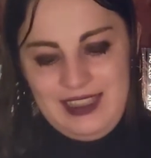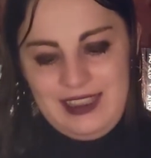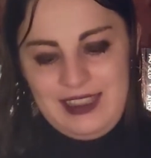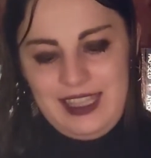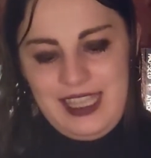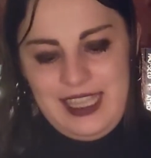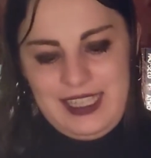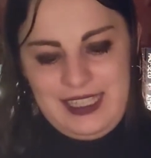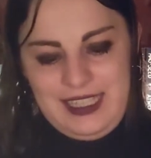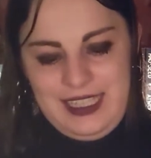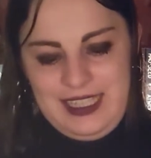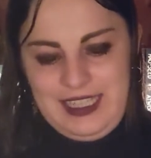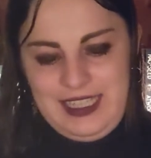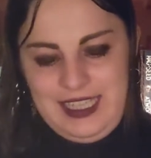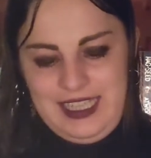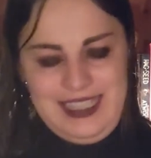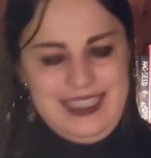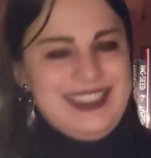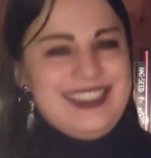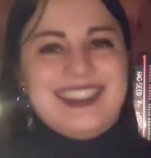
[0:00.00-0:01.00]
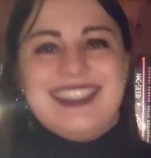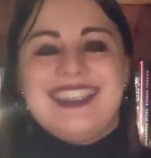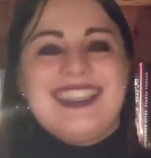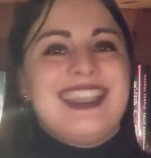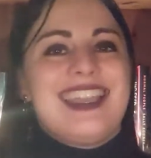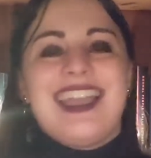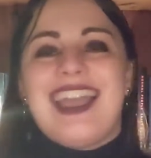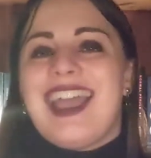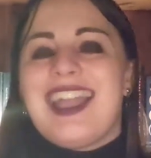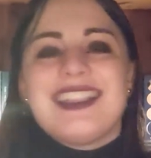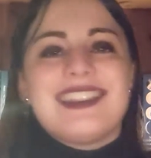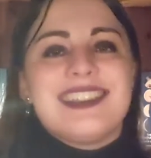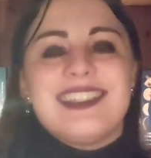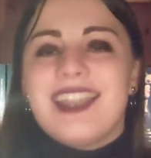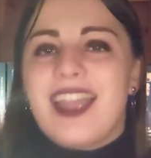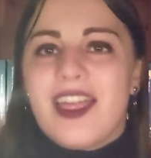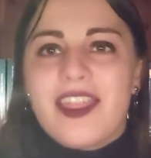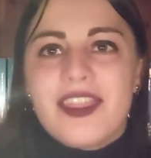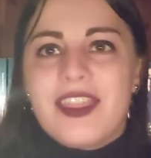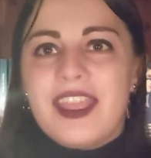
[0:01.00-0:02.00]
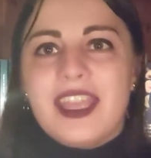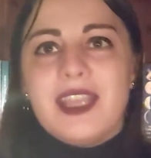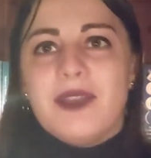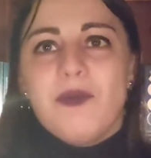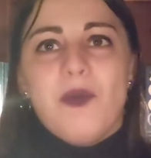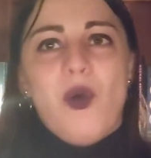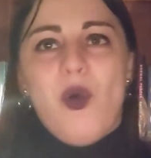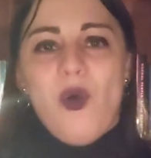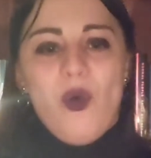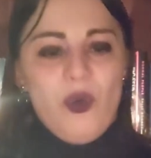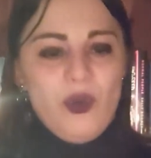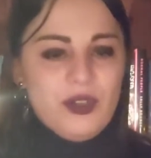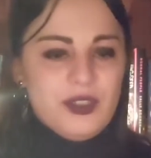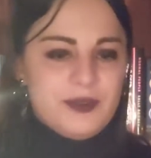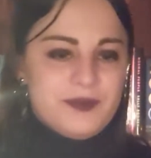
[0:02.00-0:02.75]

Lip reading: This it is, and nothing more."